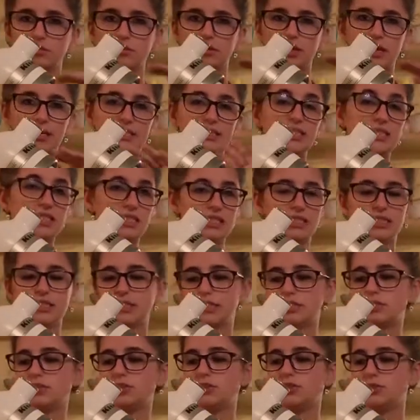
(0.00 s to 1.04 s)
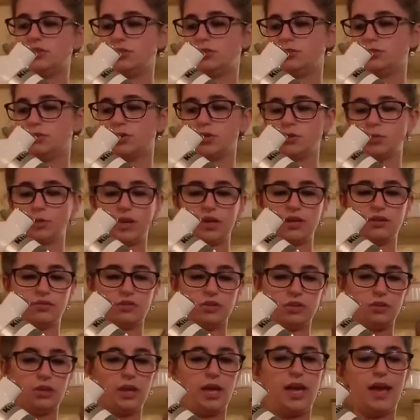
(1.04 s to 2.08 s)
assistant to Ruth
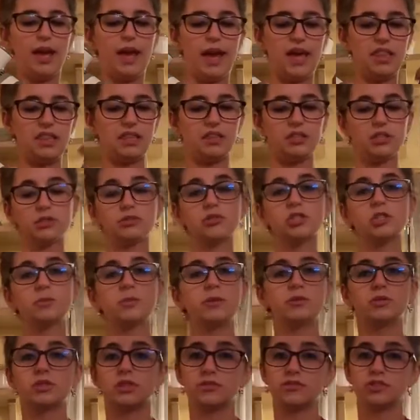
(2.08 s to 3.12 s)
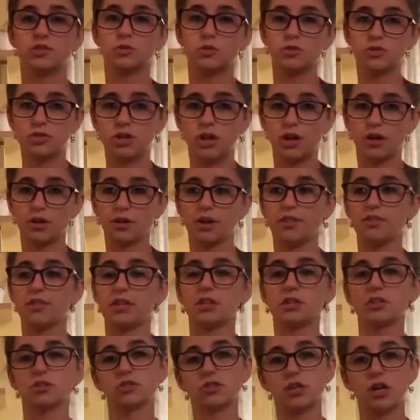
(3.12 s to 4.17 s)
Wakefield, and then this recipe was given to her daughter, and then
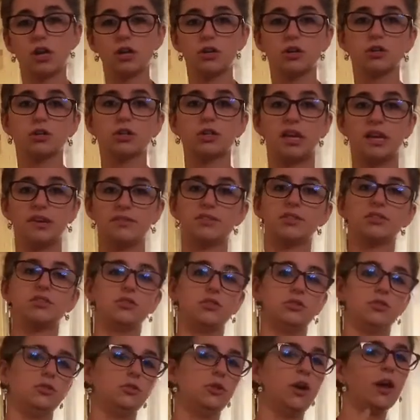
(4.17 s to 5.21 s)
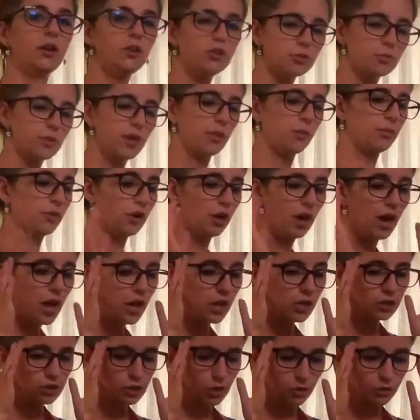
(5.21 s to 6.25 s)
her daughter gave it to a newspaper.
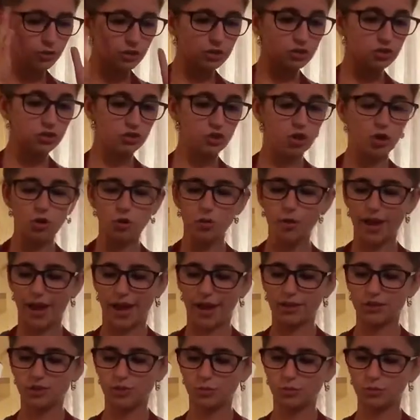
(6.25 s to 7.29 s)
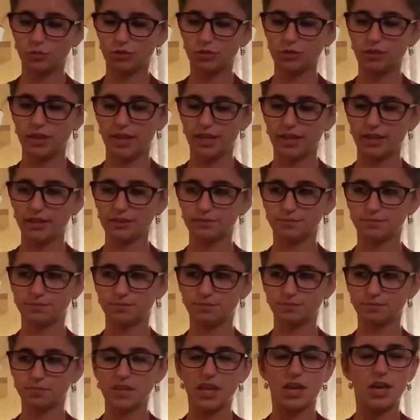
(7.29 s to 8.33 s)
So there's no actual
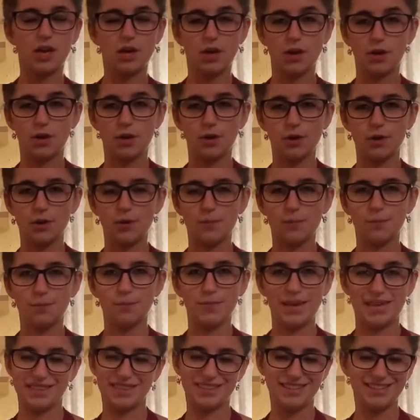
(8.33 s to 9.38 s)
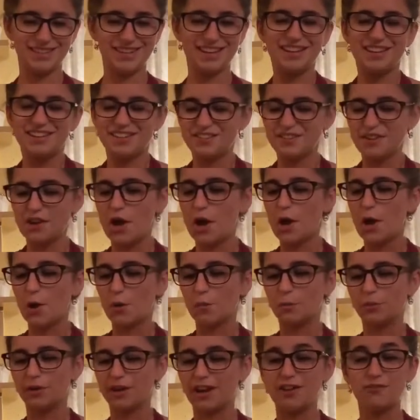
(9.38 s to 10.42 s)
method,
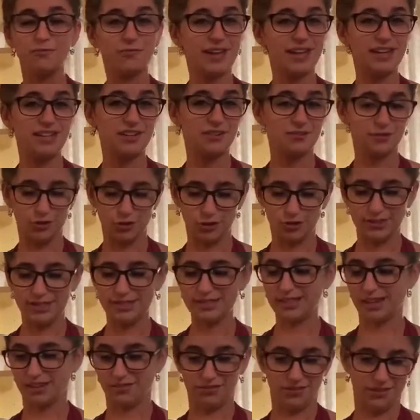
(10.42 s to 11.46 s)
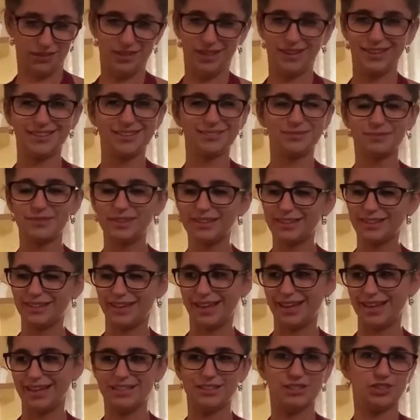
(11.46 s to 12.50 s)
but I've made enough cookies, I feel like
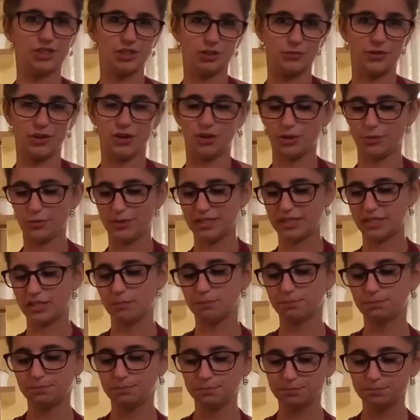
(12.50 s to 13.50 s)
it's gonna be hard to mess up.